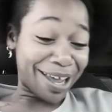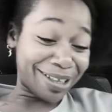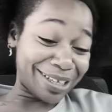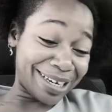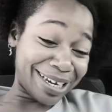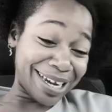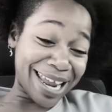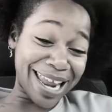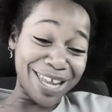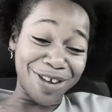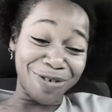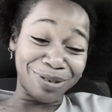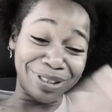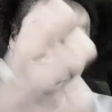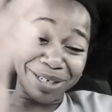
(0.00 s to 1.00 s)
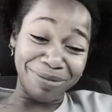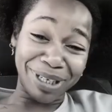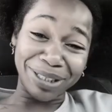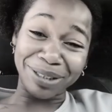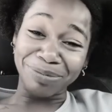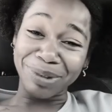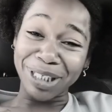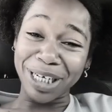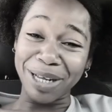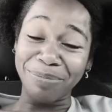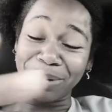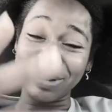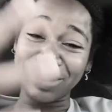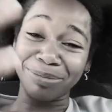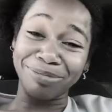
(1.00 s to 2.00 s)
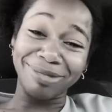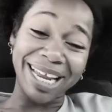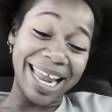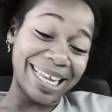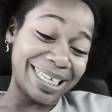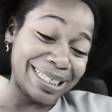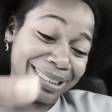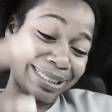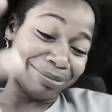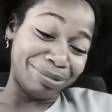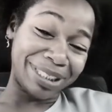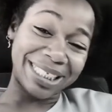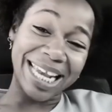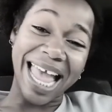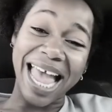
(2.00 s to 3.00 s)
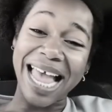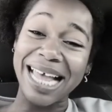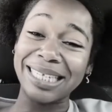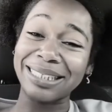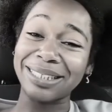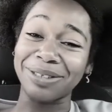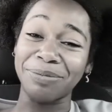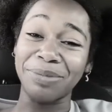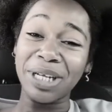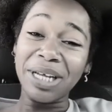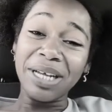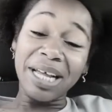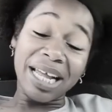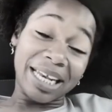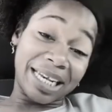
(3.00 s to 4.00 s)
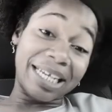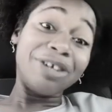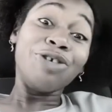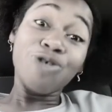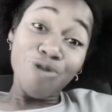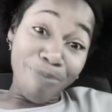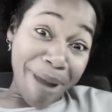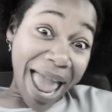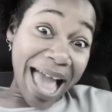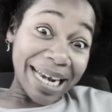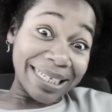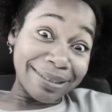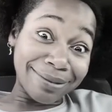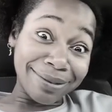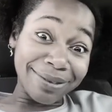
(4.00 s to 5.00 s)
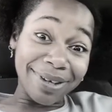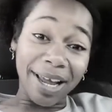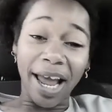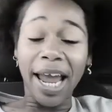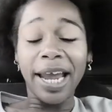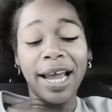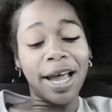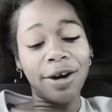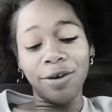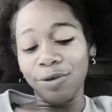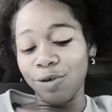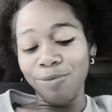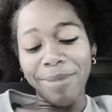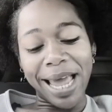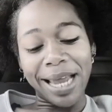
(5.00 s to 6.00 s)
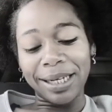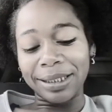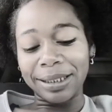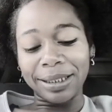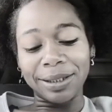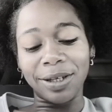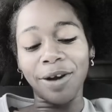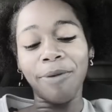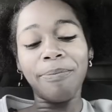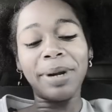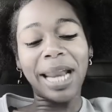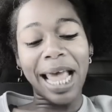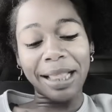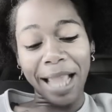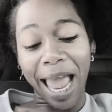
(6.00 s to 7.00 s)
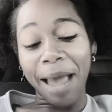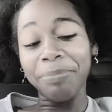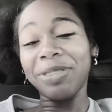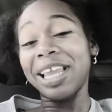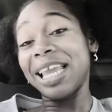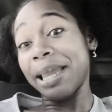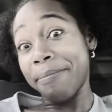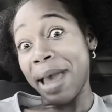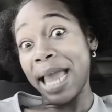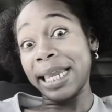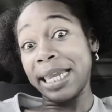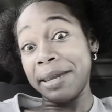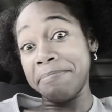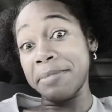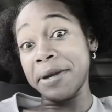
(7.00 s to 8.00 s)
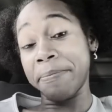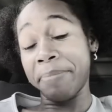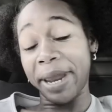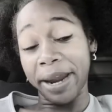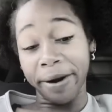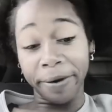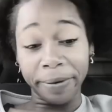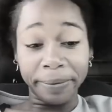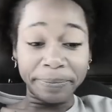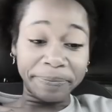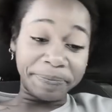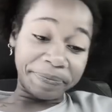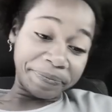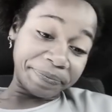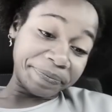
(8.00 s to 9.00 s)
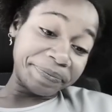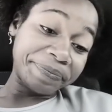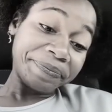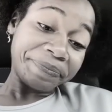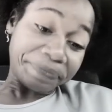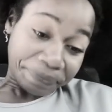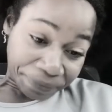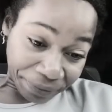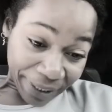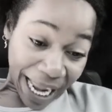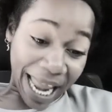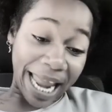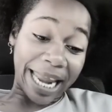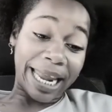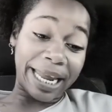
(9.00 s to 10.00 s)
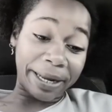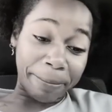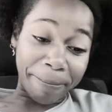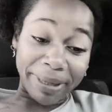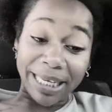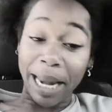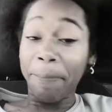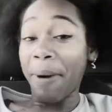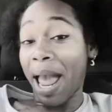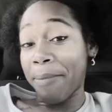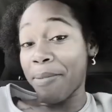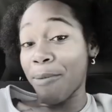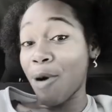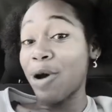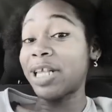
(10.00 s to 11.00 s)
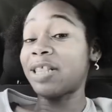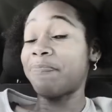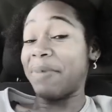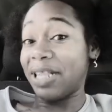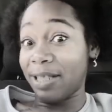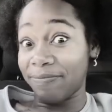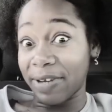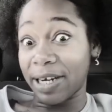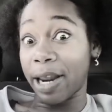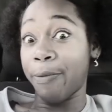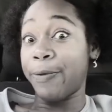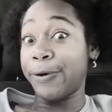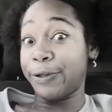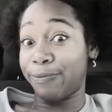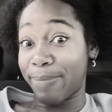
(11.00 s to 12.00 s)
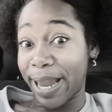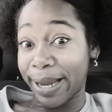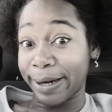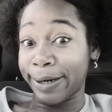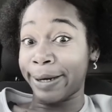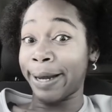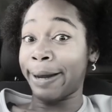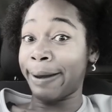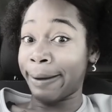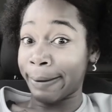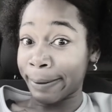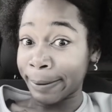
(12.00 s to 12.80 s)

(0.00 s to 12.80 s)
than that, you gonna see me in some slippers, some Nikes, some slides, some New Balance. I ain't got no New Balances though. But I'm thinking about getting me a pair. I am. But they probably more expensive than they was back in the day, huh?